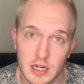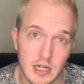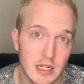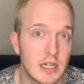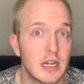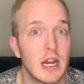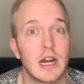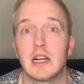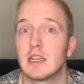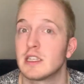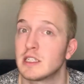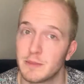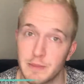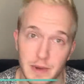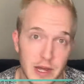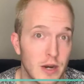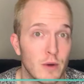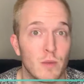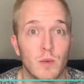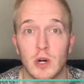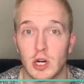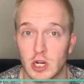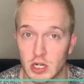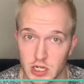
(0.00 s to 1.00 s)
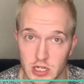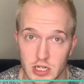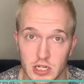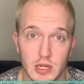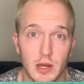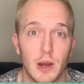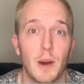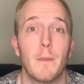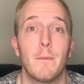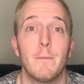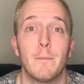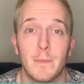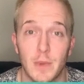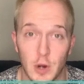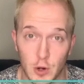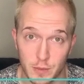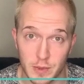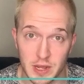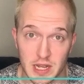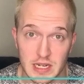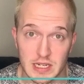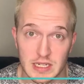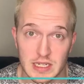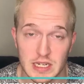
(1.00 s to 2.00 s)
got to better work
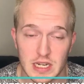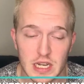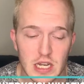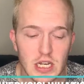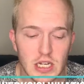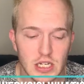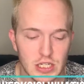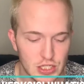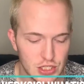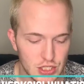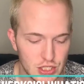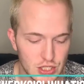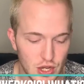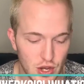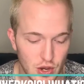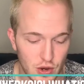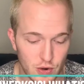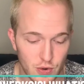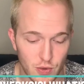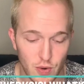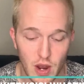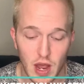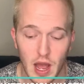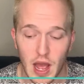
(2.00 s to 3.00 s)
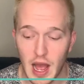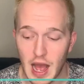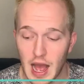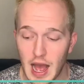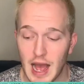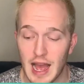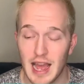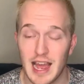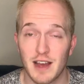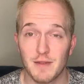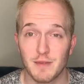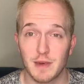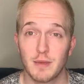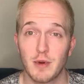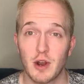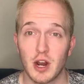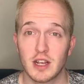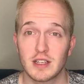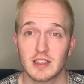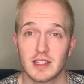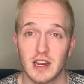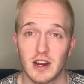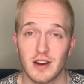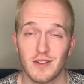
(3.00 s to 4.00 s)
moment. So I have my
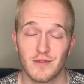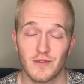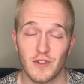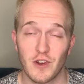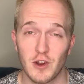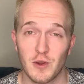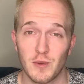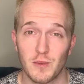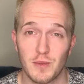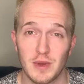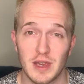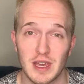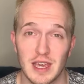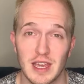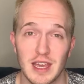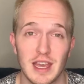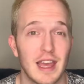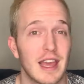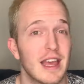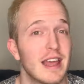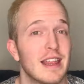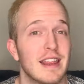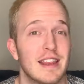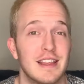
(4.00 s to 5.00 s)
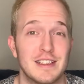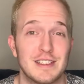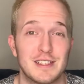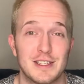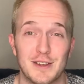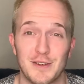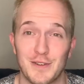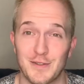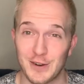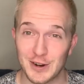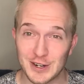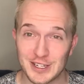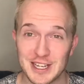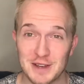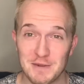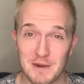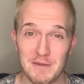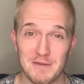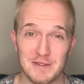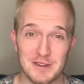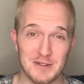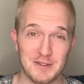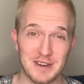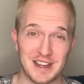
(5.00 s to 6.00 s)
products laid out in front of me. This is the first time
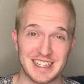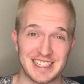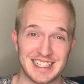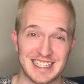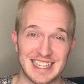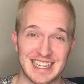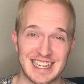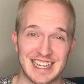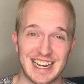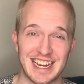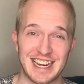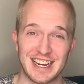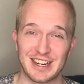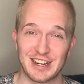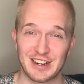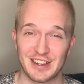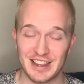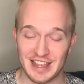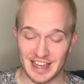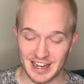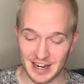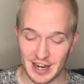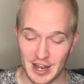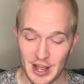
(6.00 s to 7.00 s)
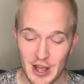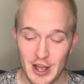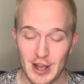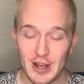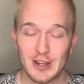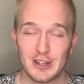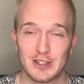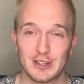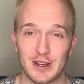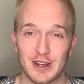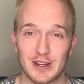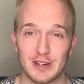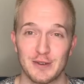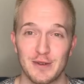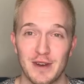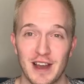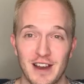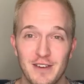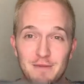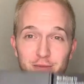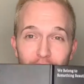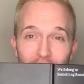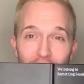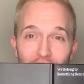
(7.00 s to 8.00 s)
I'm doing a skincare thing, so I do
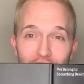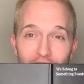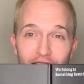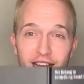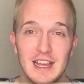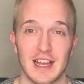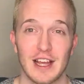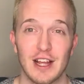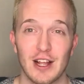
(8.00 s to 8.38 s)
have my